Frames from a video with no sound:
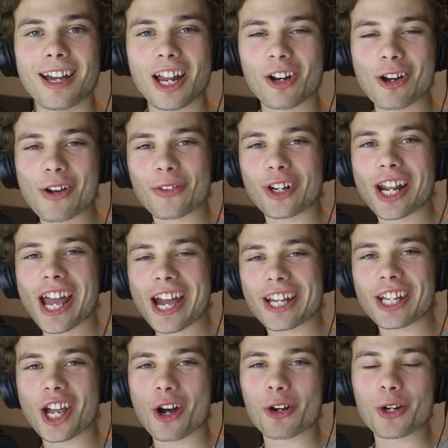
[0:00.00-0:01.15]
Hello everyone, how you
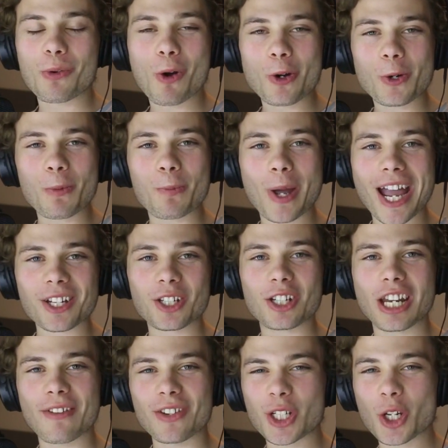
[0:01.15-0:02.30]
going? And welcome back to
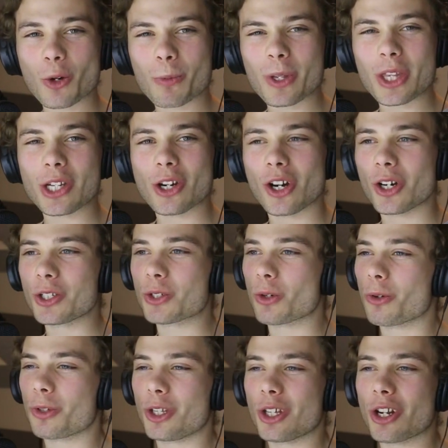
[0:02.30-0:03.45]
Nevertellmetheodds,
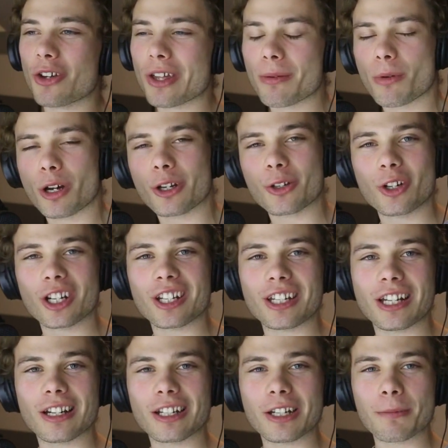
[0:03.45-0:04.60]
or they might call it
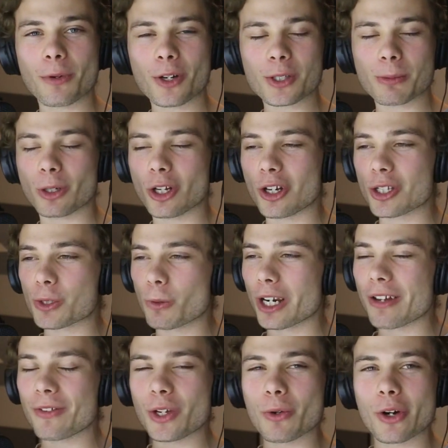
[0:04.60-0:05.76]
nearly impossible odds,
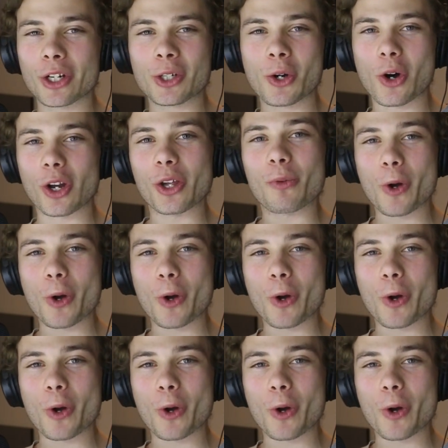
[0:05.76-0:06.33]
whatever you want to call it.